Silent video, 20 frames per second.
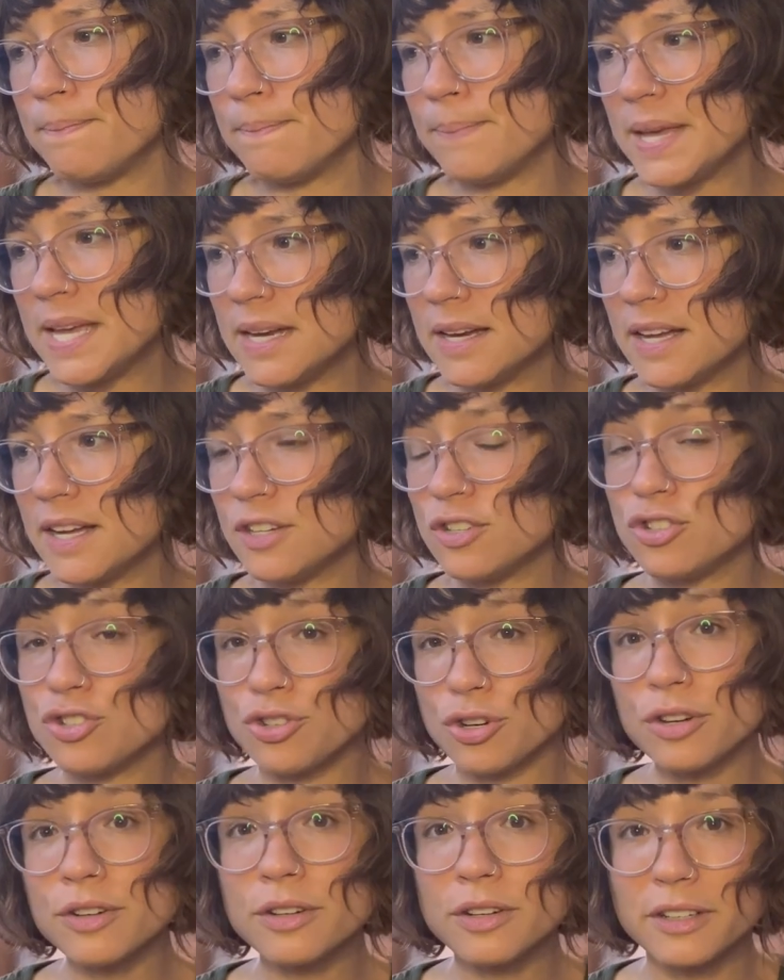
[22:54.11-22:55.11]
been a
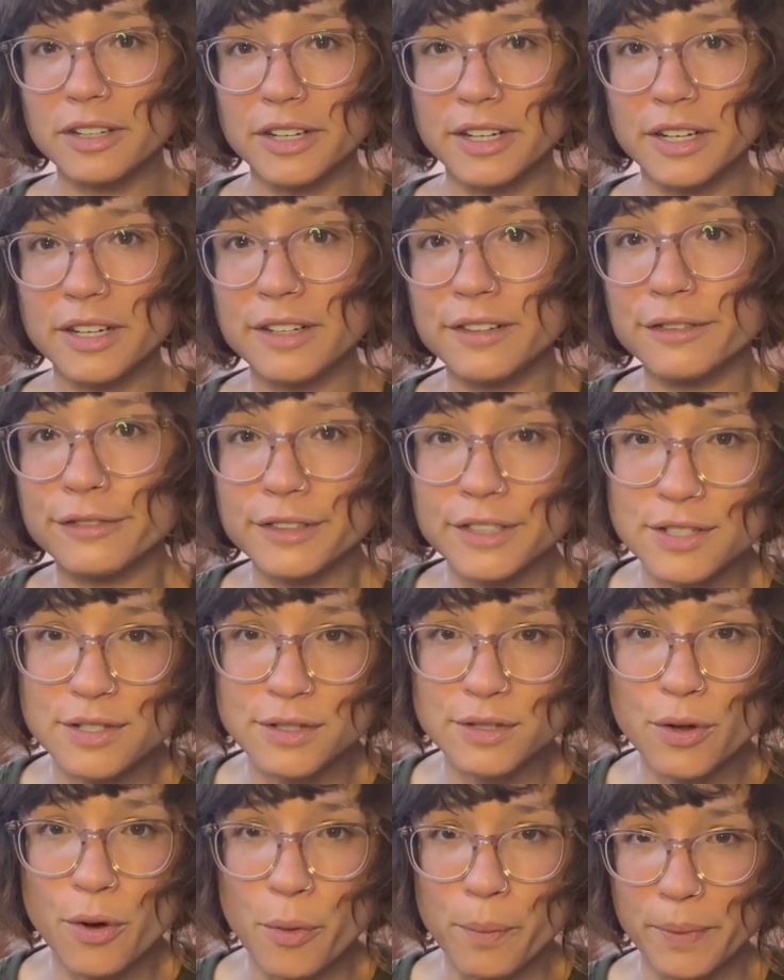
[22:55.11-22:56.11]
journaler for
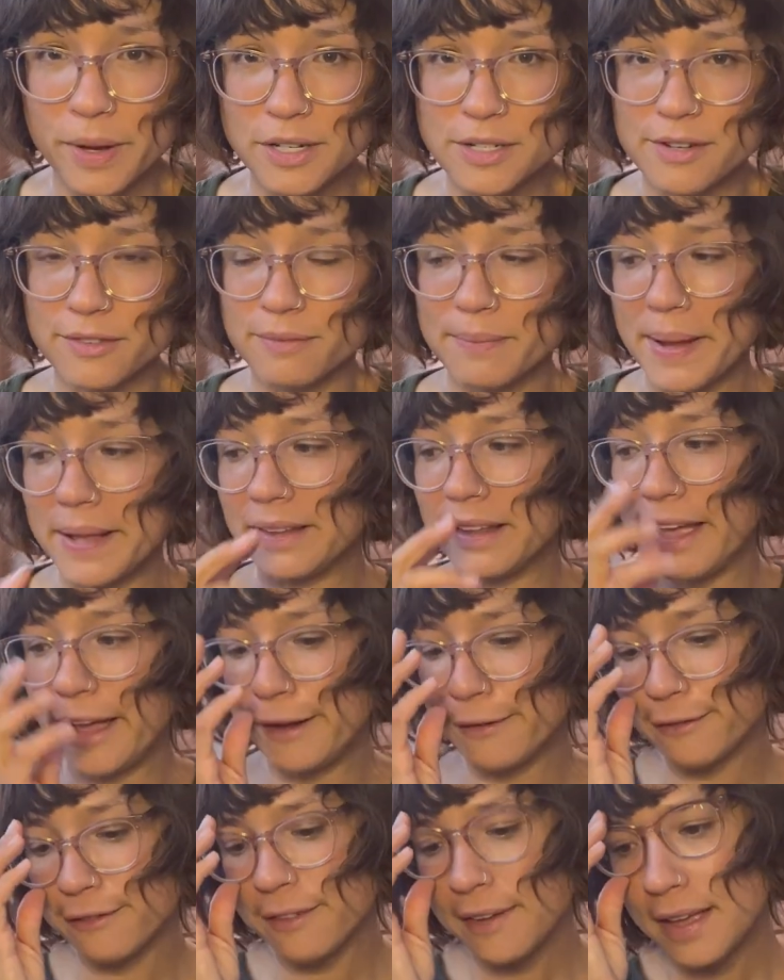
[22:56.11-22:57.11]
so much of my
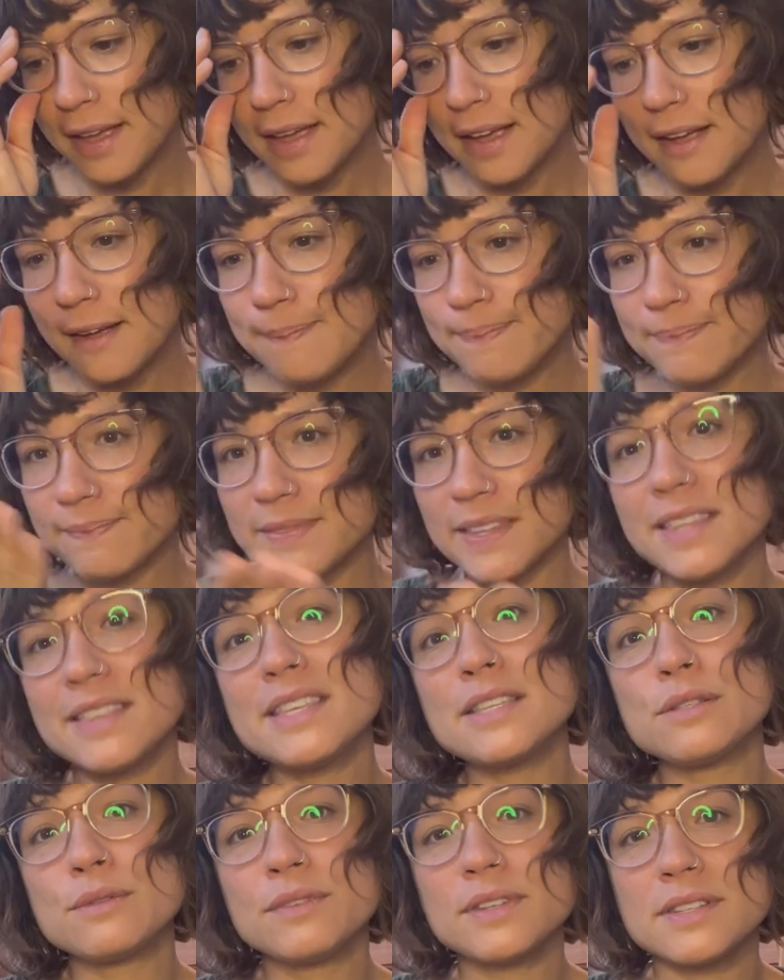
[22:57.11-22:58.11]
life,
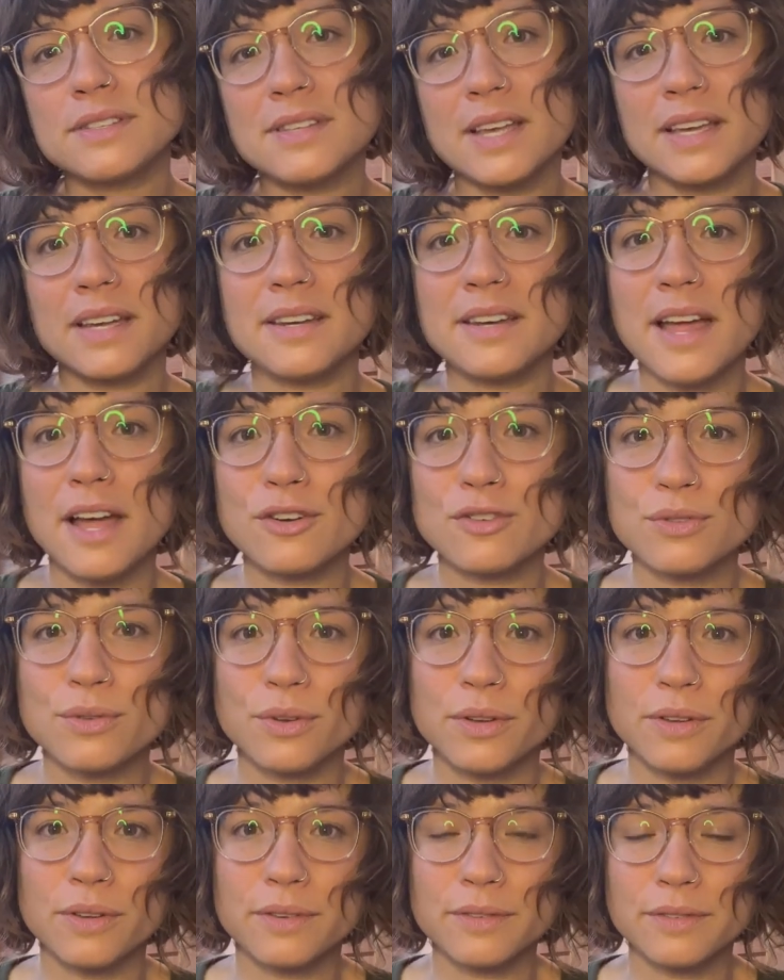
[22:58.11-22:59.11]
this feels like a
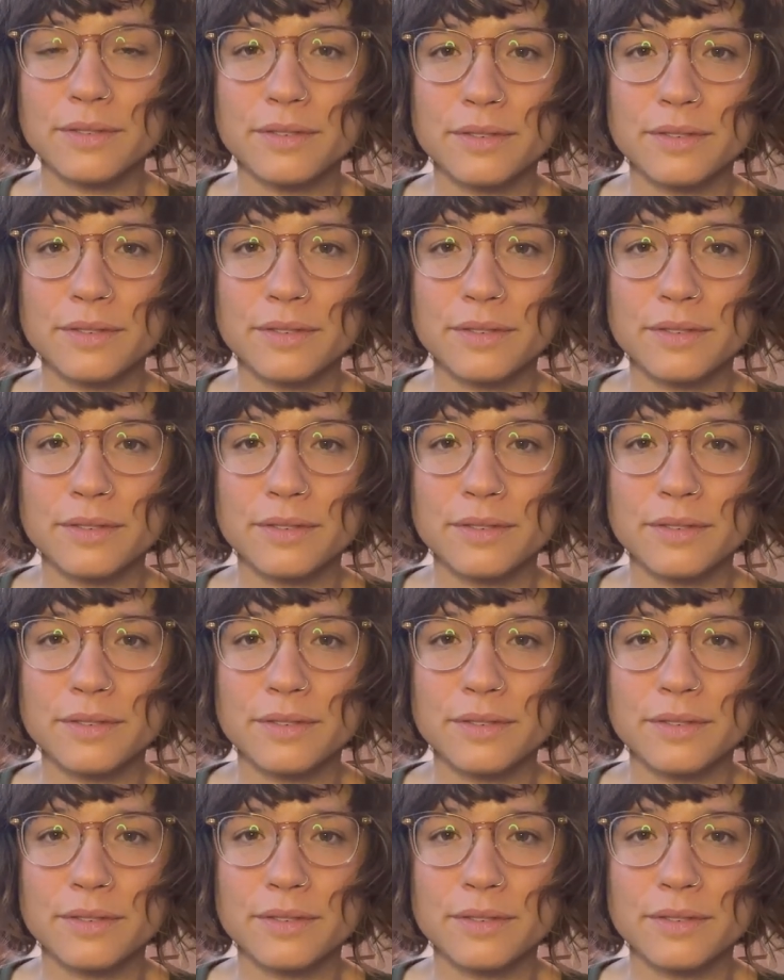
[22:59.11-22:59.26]
natural